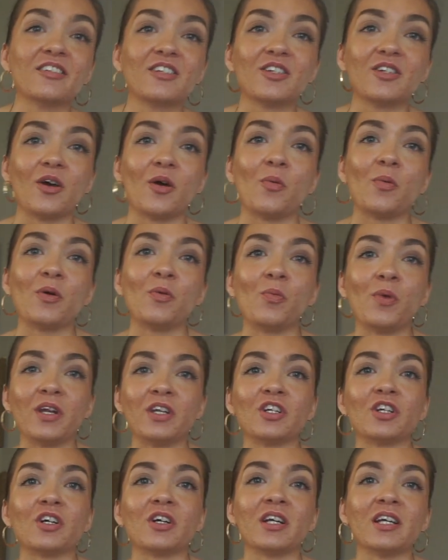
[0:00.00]
So when
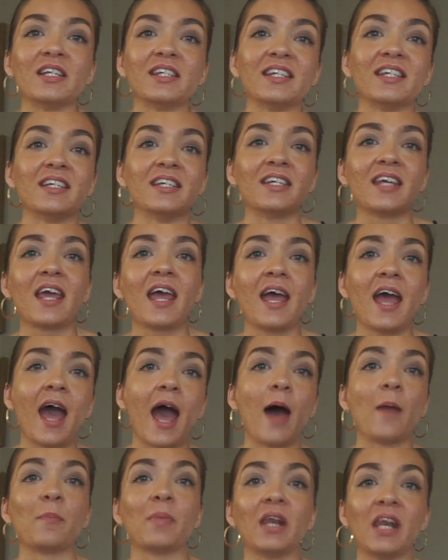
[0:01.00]
winter isn't
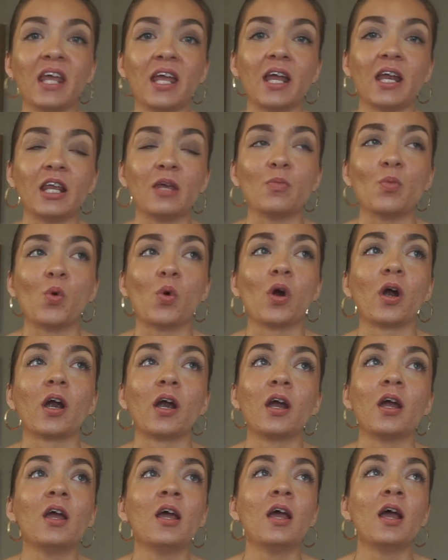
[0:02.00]
happening
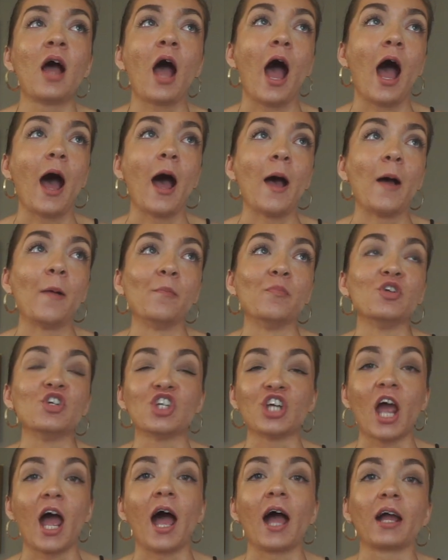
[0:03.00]
anymore,
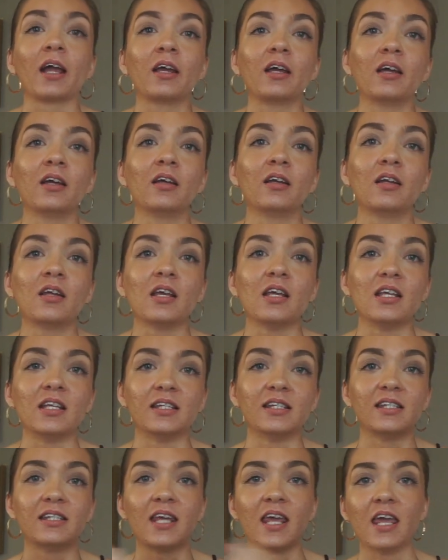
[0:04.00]
Jack
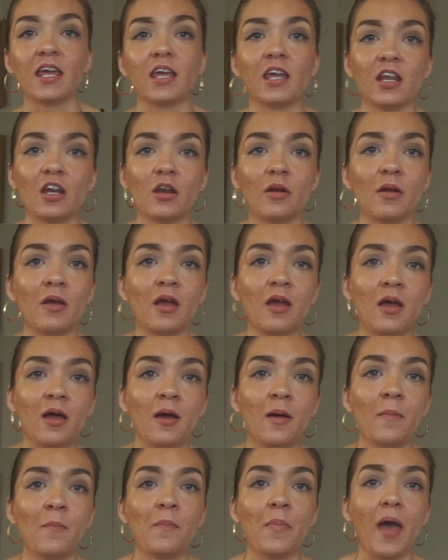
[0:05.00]
is taken
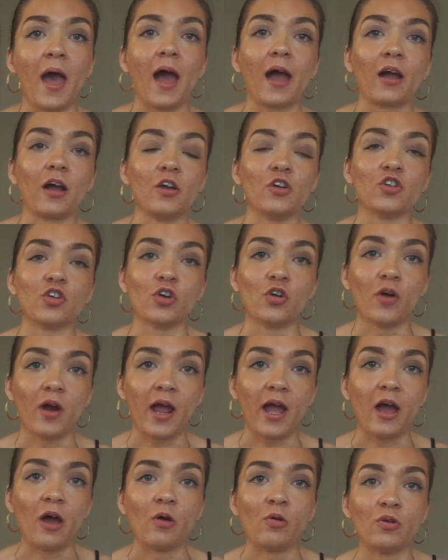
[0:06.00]
back
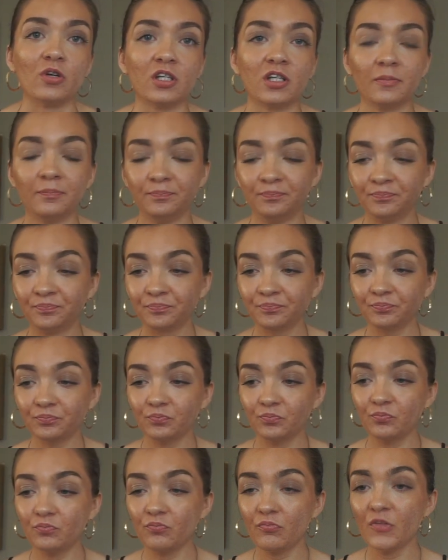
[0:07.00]
underground
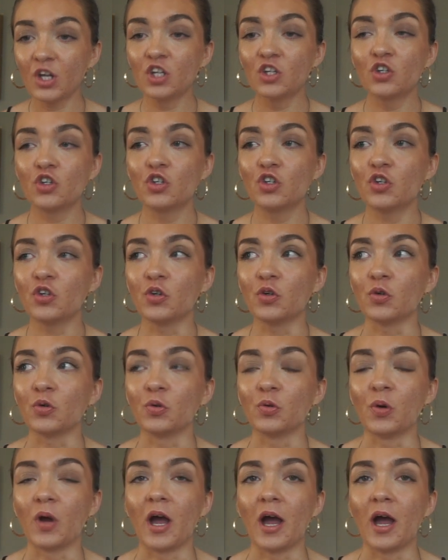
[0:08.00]
to